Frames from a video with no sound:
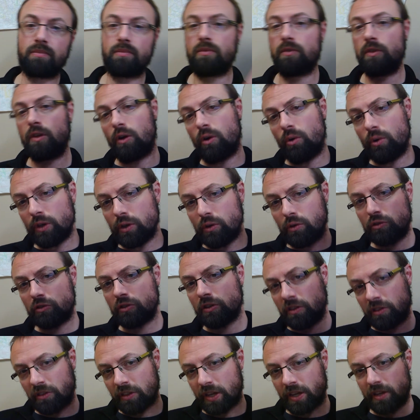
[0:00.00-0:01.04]
No, you
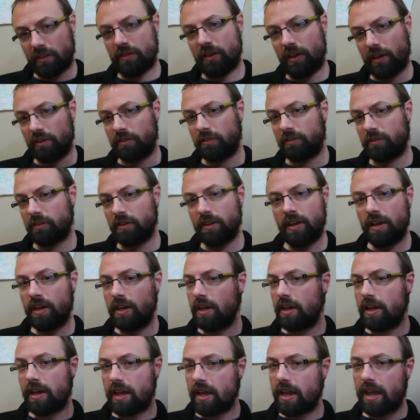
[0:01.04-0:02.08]
should think this.
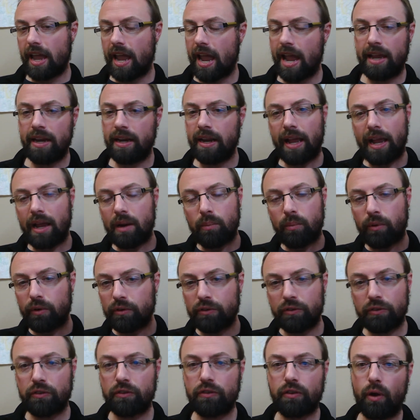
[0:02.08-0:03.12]
And we're
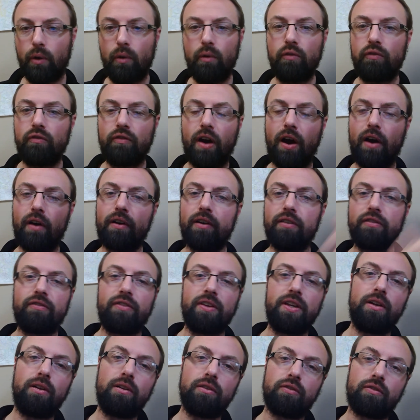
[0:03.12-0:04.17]
so far
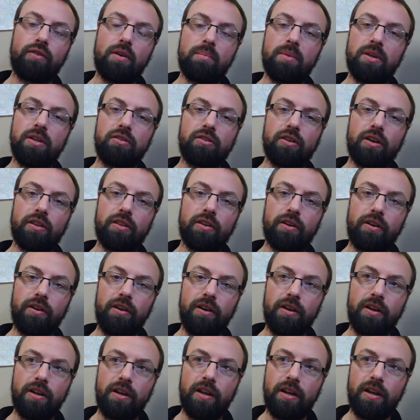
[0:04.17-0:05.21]
afield from each
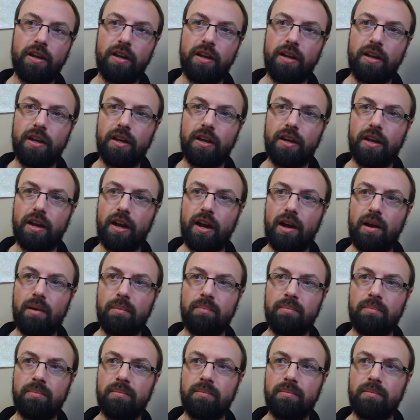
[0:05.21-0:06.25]
other
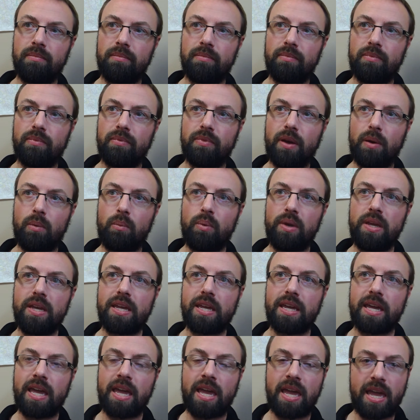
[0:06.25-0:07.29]
that we
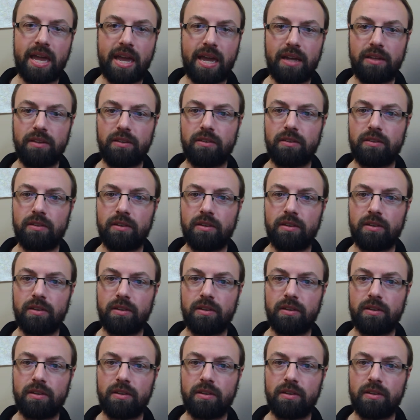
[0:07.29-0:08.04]
can't,